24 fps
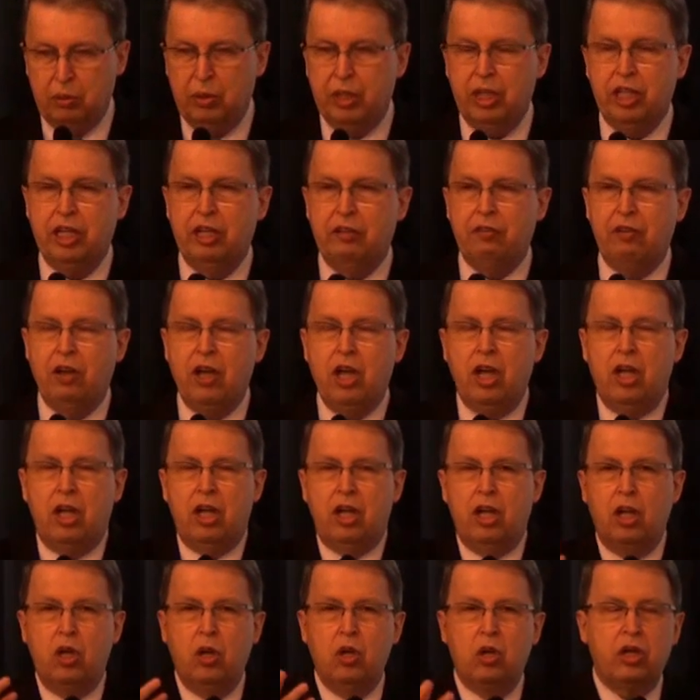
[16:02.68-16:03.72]
we live,
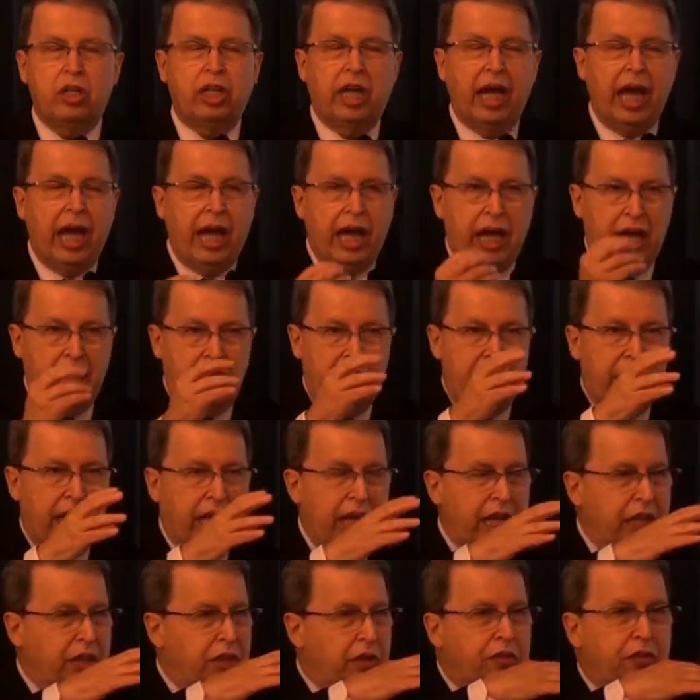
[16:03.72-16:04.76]
look
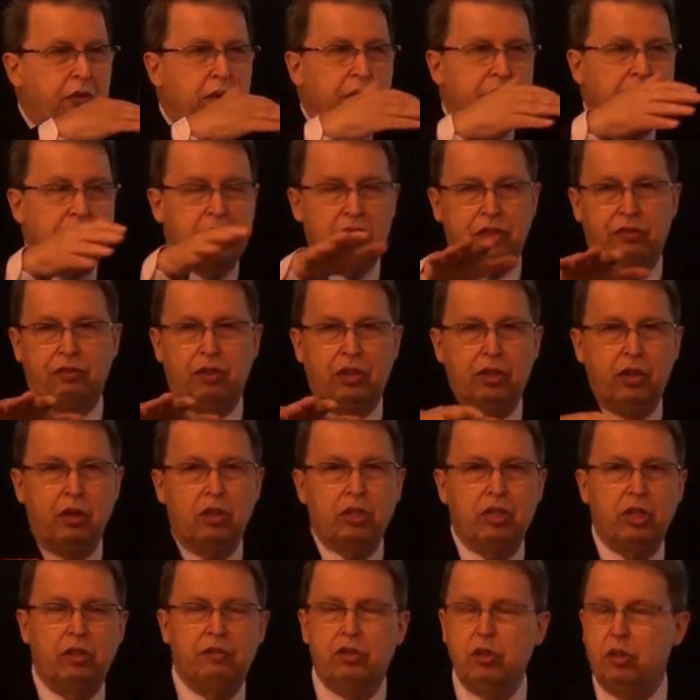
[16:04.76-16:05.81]
in the few years, for
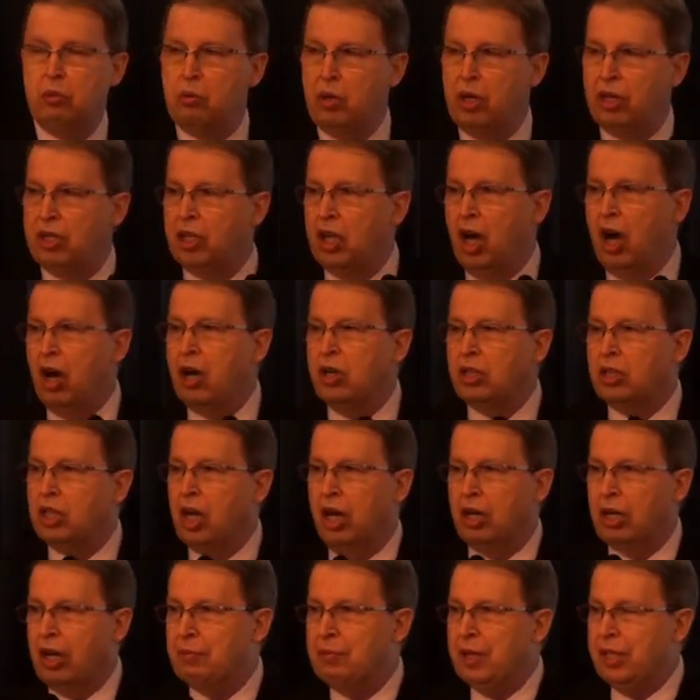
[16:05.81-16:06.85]
those of you who are in Hong
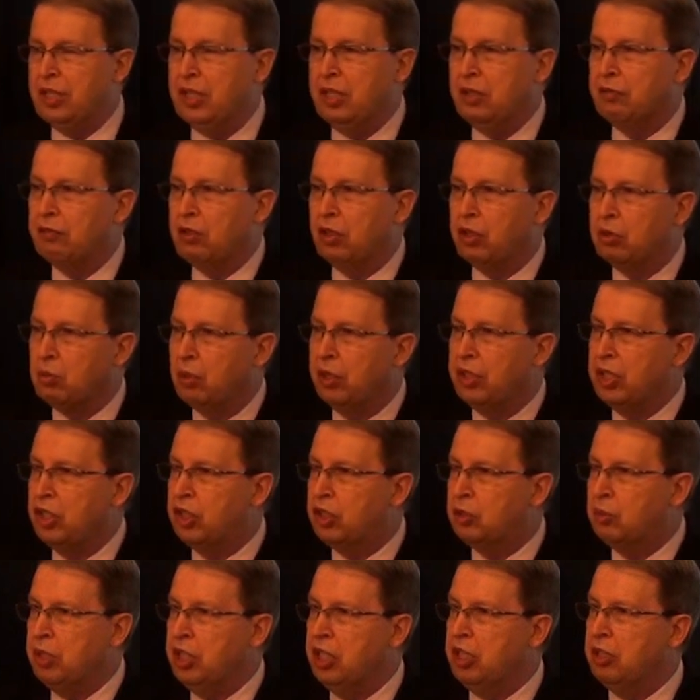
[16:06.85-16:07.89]
Kong, I've been here for
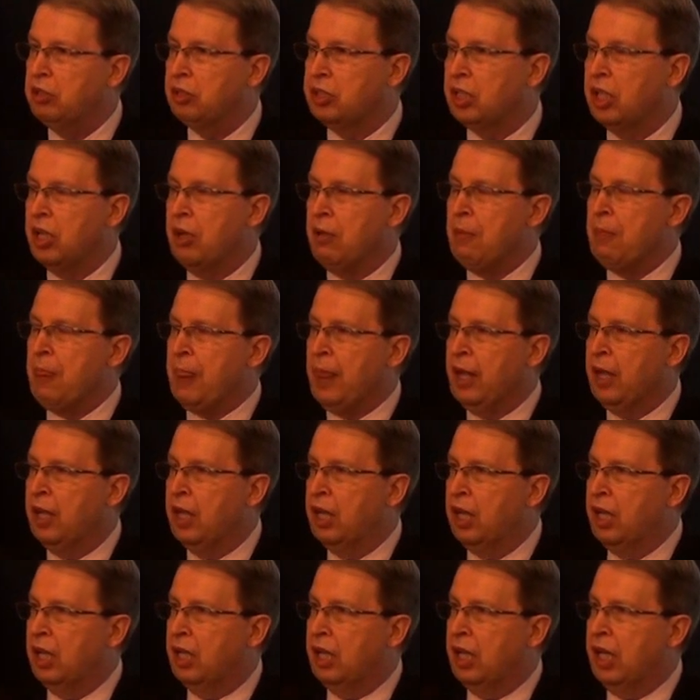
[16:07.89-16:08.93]
23 years,
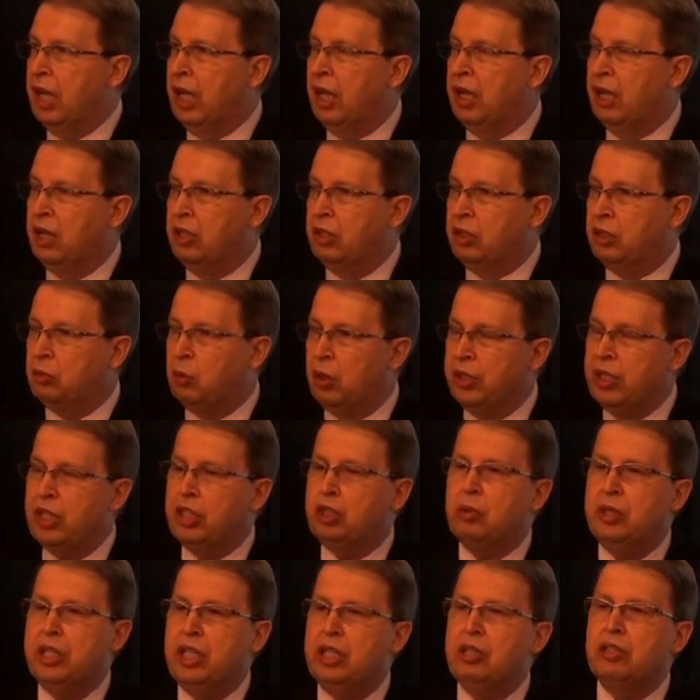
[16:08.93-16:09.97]

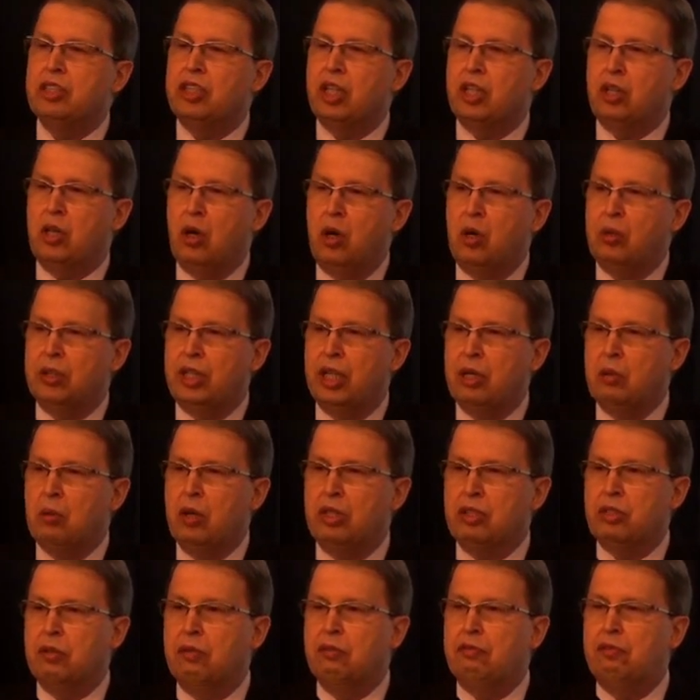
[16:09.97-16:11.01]
23 years ago, there
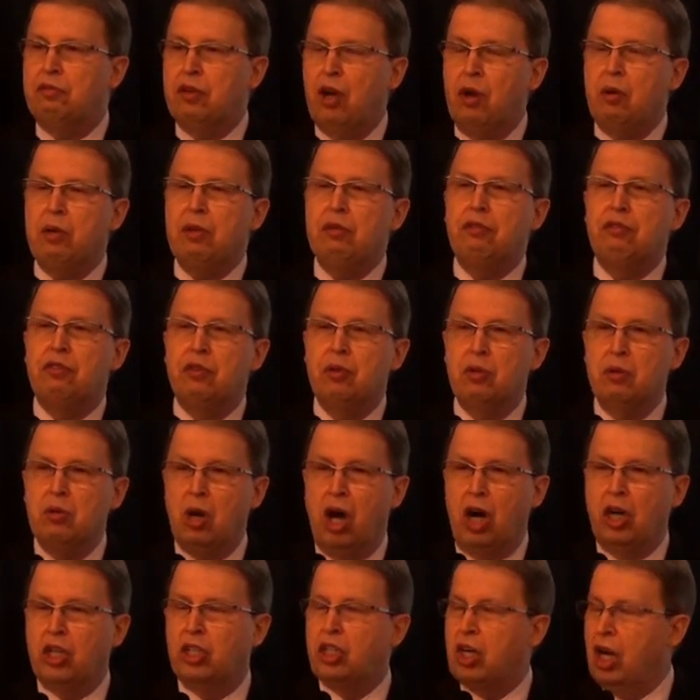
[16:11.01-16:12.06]
were very few
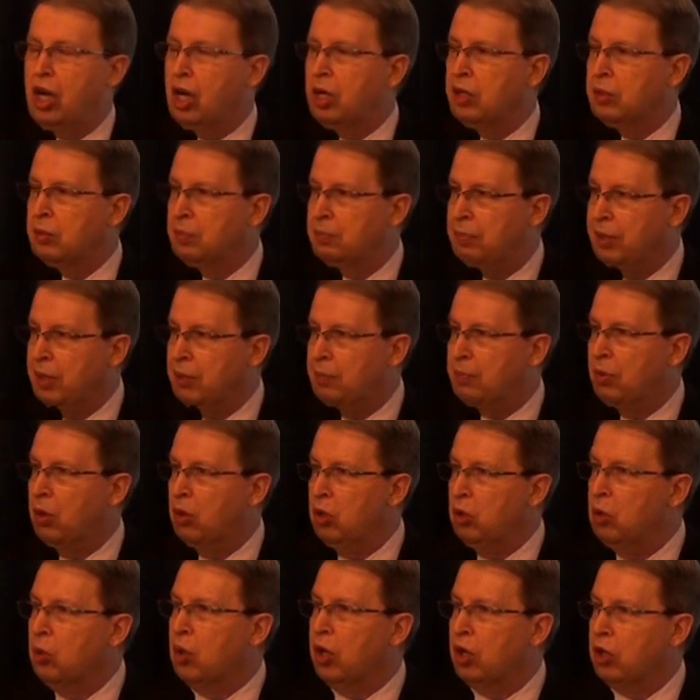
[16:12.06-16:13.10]
Hong Kong
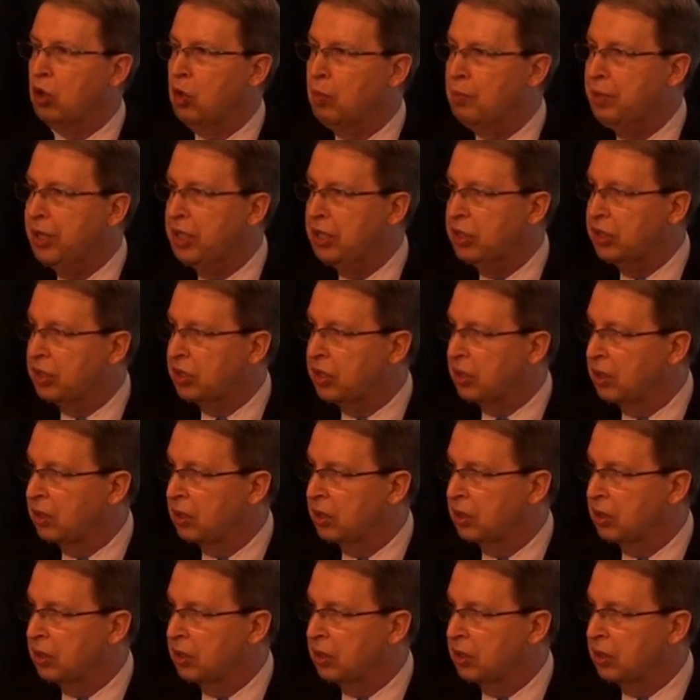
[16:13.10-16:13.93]
people who were obese.